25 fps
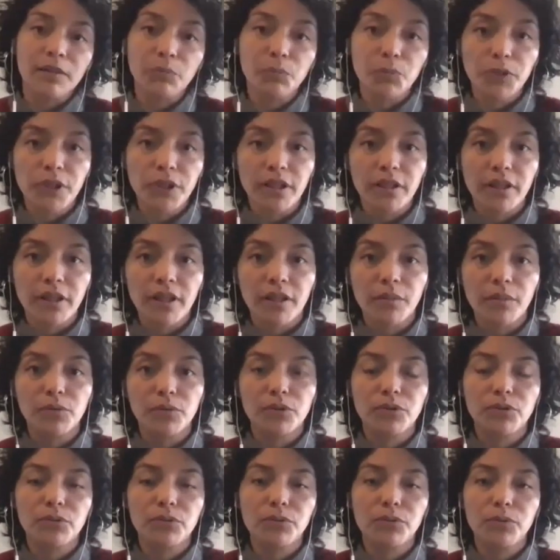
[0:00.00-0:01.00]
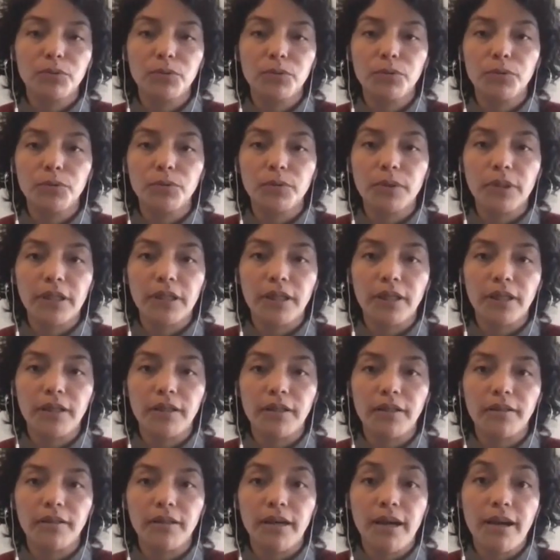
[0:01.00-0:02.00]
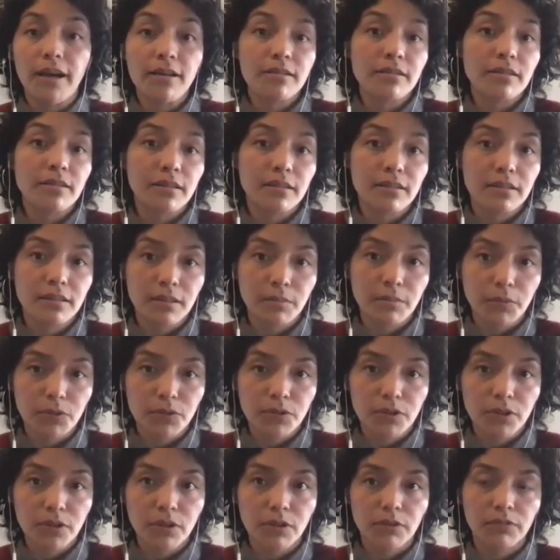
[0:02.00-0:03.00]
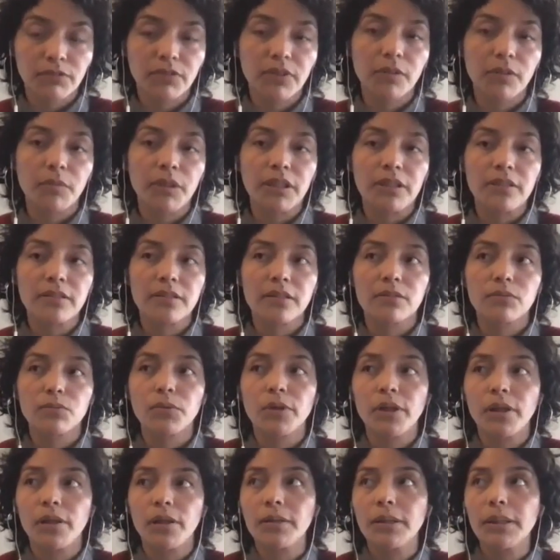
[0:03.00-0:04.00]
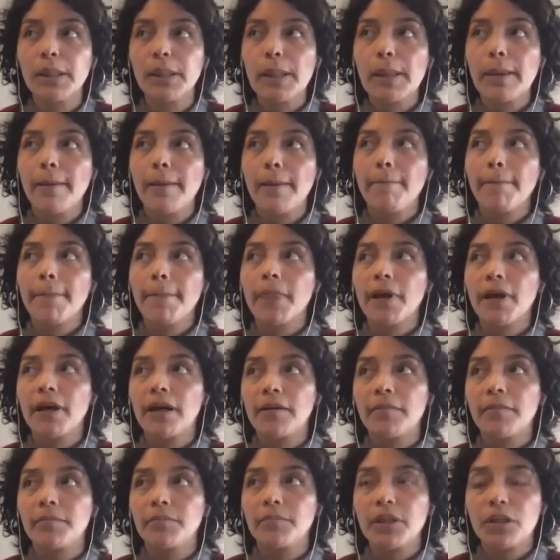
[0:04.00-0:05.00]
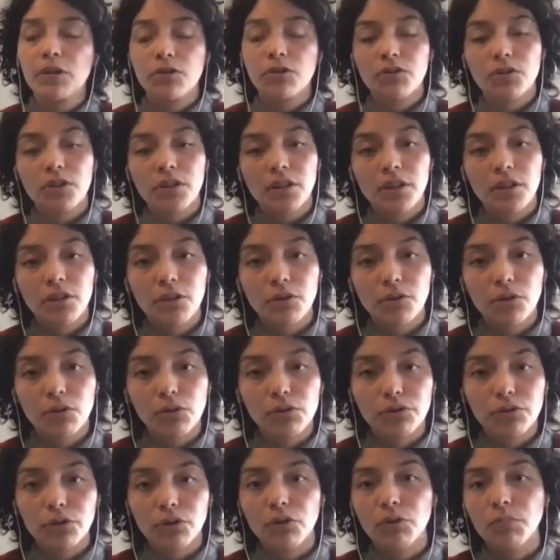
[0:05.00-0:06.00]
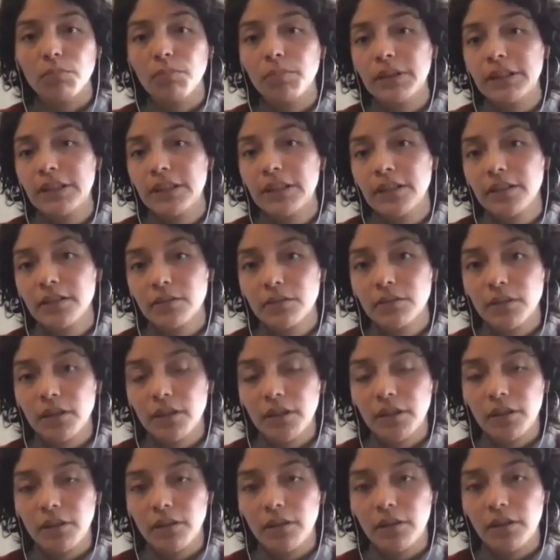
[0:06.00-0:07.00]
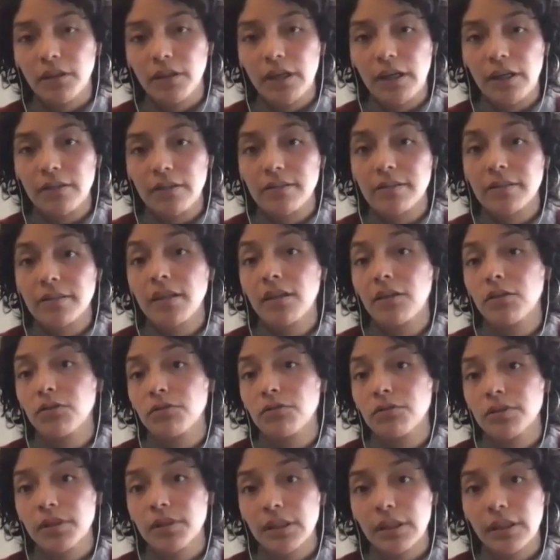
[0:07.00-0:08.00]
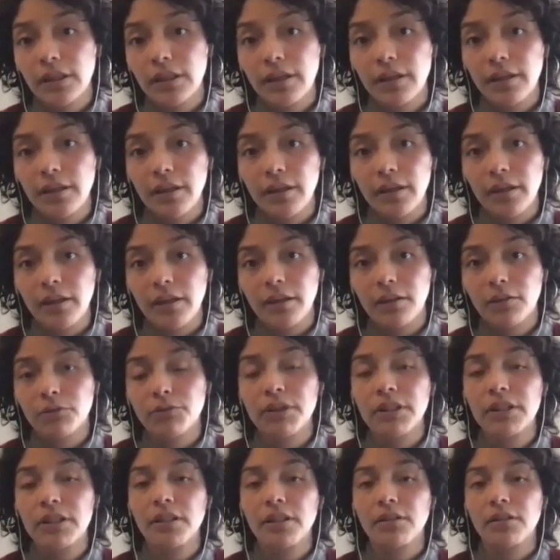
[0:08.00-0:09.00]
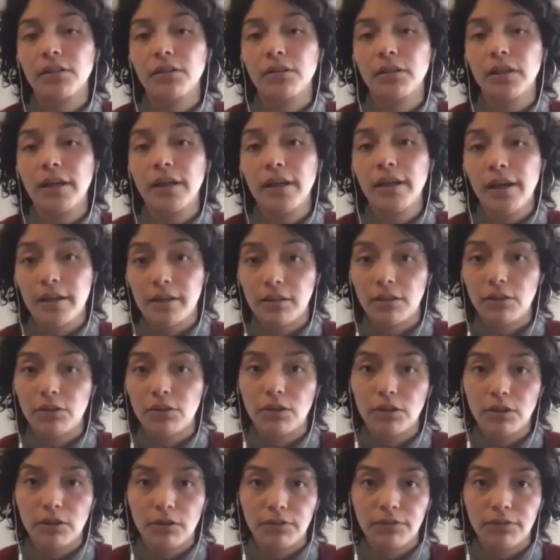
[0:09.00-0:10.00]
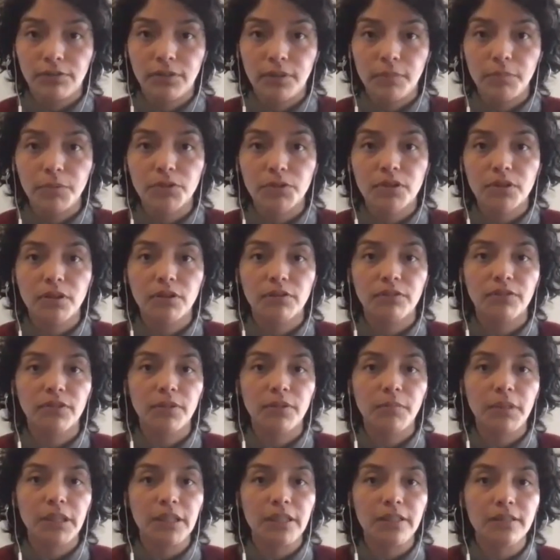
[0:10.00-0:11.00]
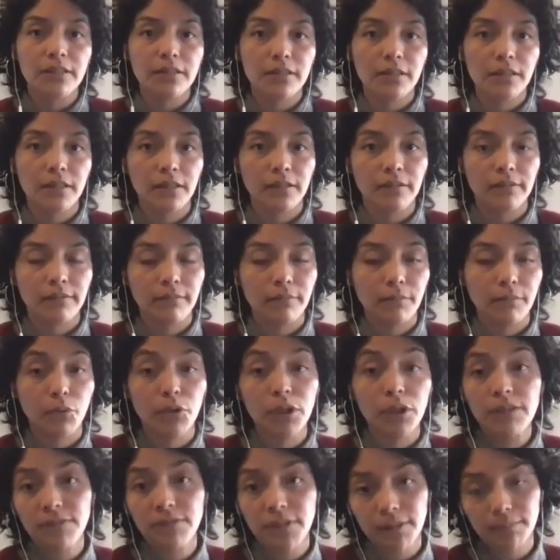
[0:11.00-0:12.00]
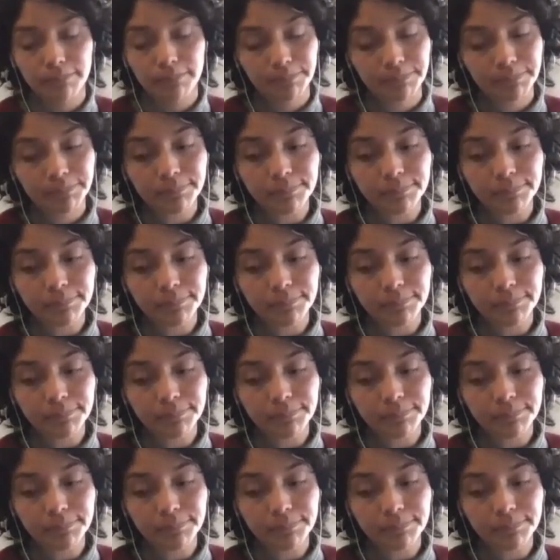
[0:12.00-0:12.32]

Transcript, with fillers: then we are able to uh, access the music of ximenez as well um, because he also completed a, uh, a second uh, critical catalog of the music of ximenez in bolivia